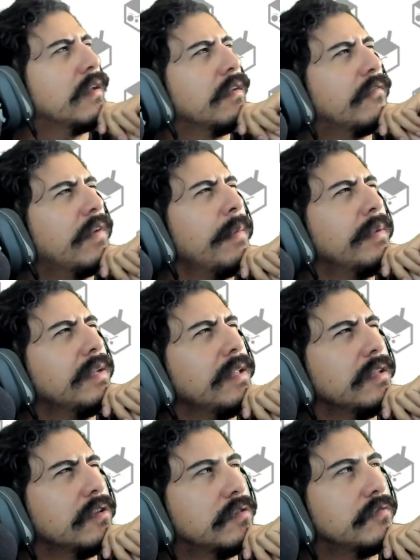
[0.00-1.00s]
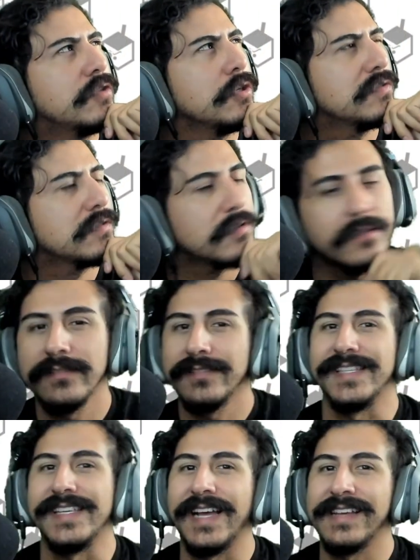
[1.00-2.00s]
But I have my daily dose of juice.
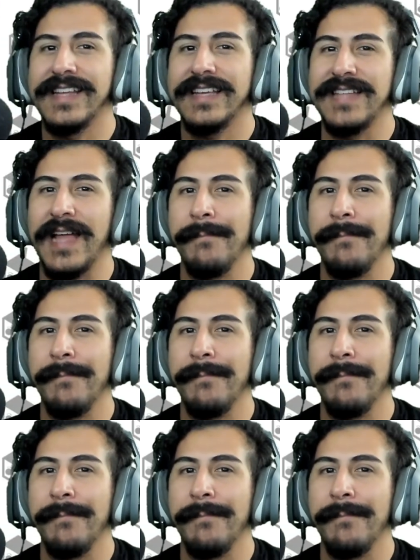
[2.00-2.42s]
See you guys next time.